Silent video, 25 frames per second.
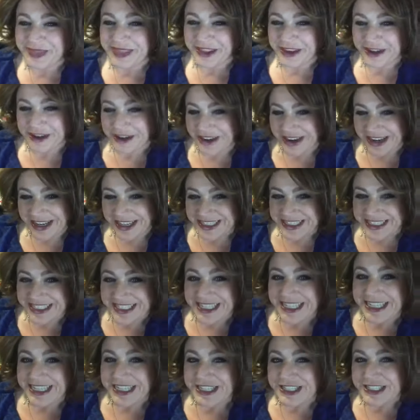All right,
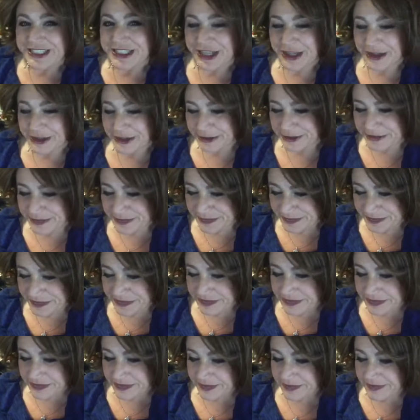so
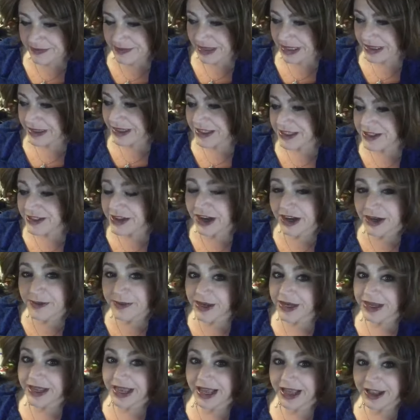let's talk
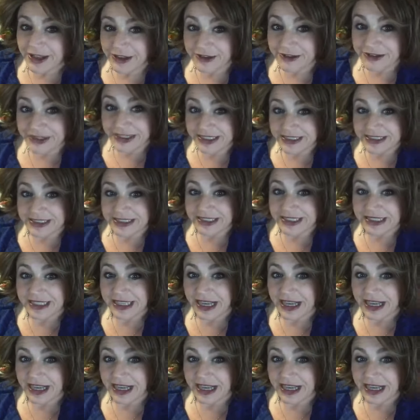about calories.